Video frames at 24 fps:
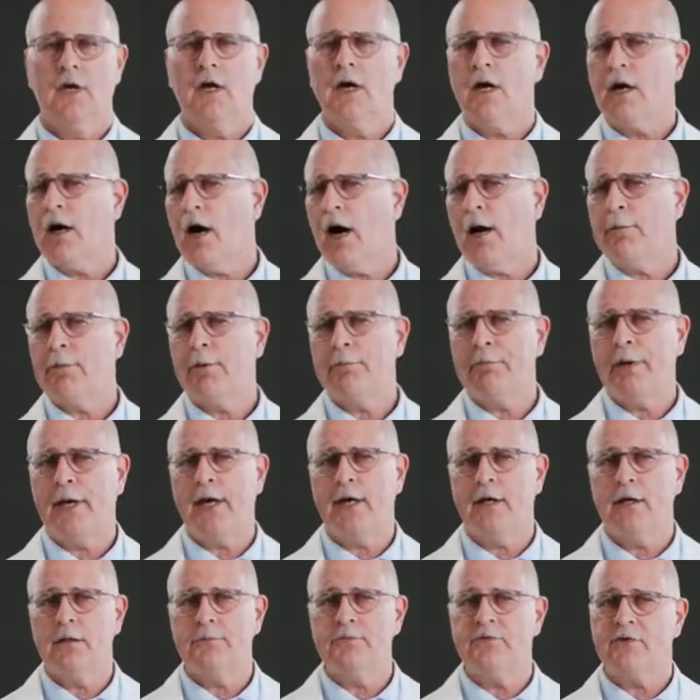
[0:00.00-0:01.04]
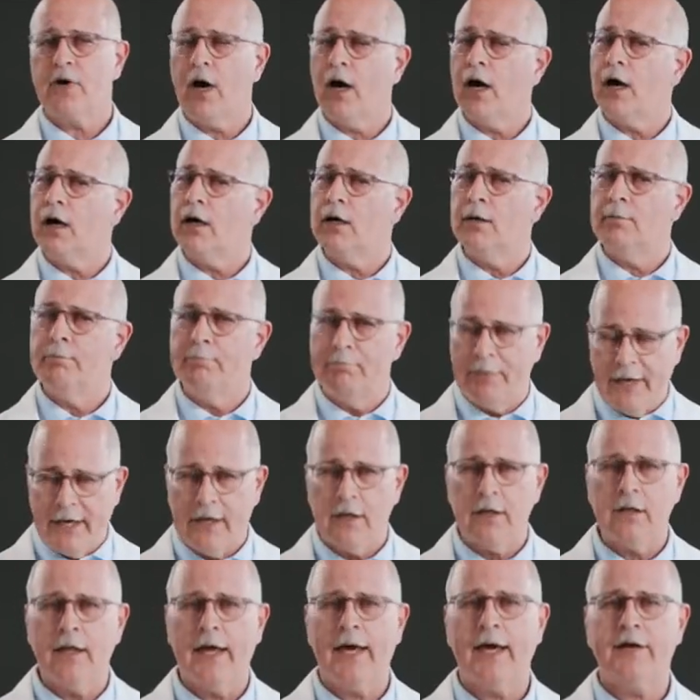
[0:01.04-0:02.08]
Carbapenems are
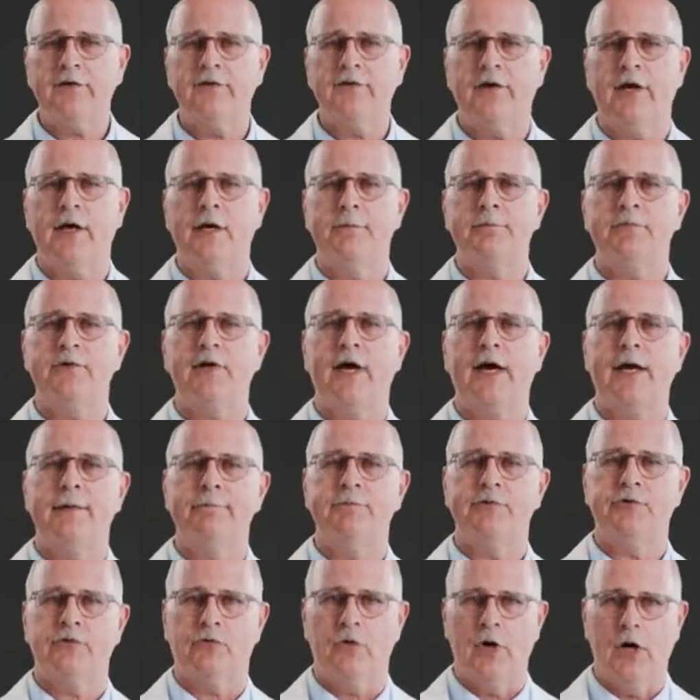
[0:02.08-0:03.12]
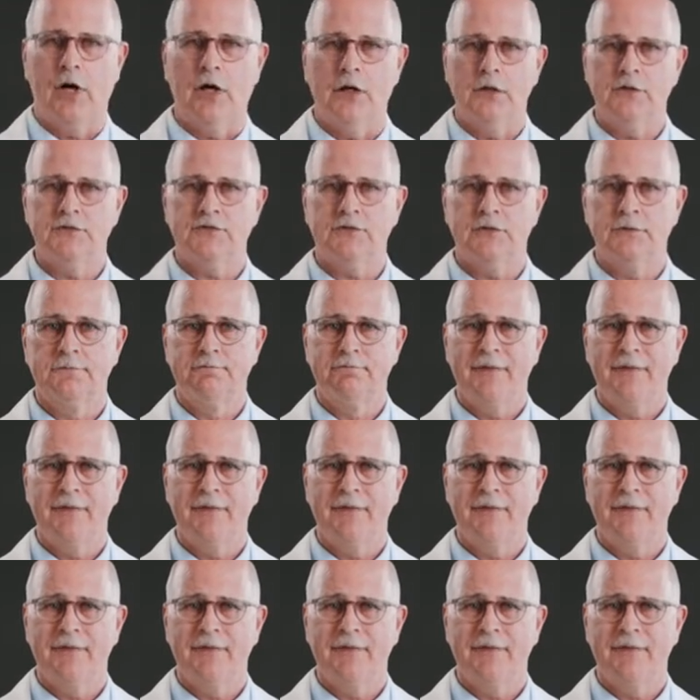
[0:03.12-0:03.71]
beta-lactam type drugs,